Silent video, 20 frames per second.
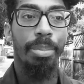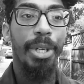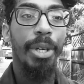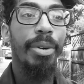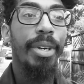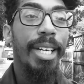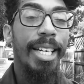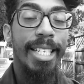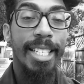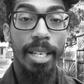
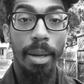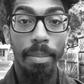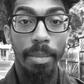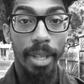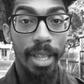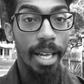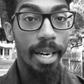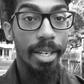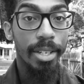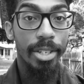Beauty is
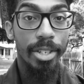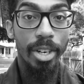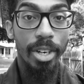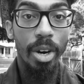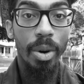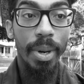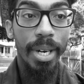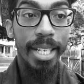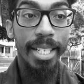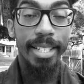something that is
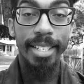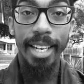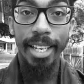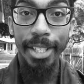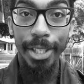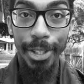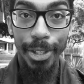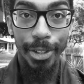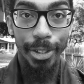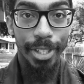so
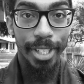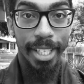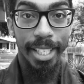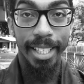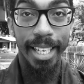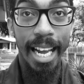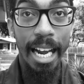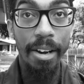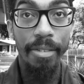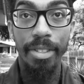essential to
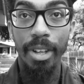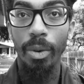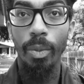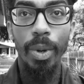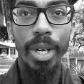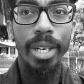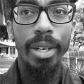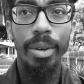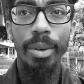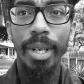life that
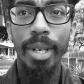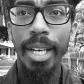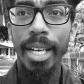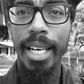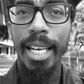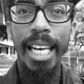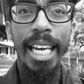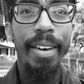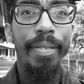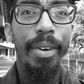we don't
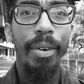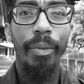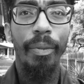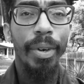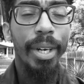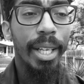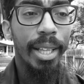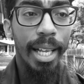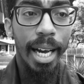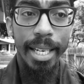even
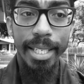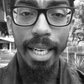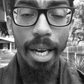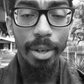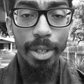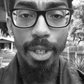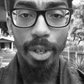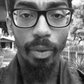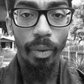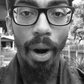realize
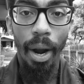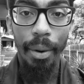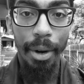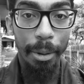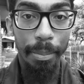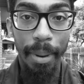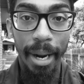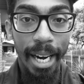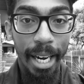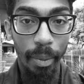how
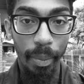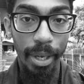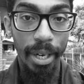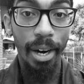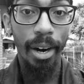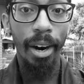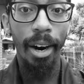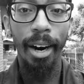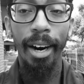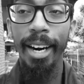surrounded by it we
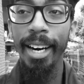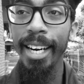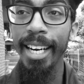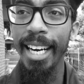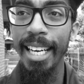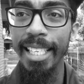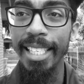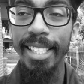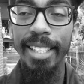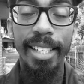are
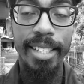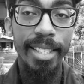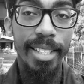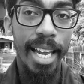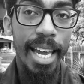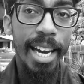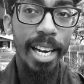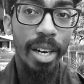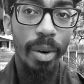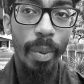until it's
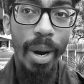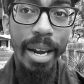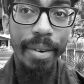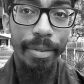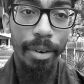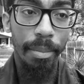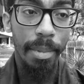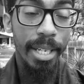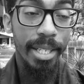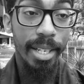taken away
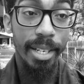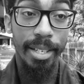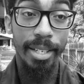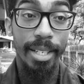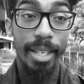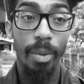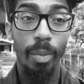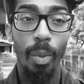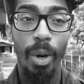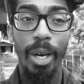from us in
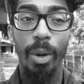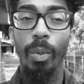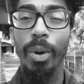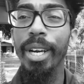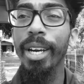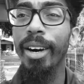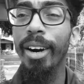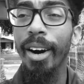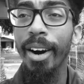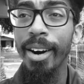some way.
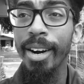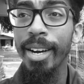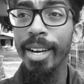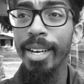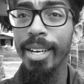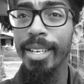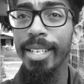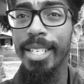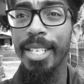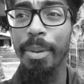We are
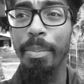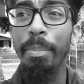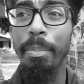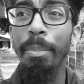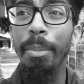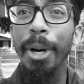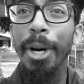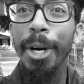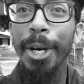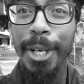
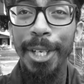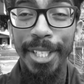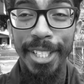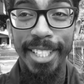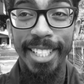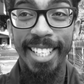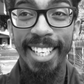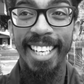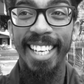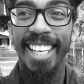
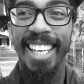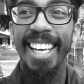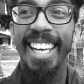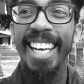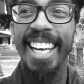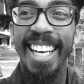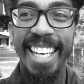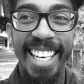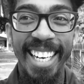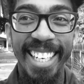submerged
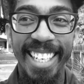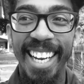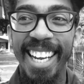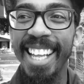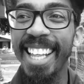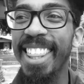in it.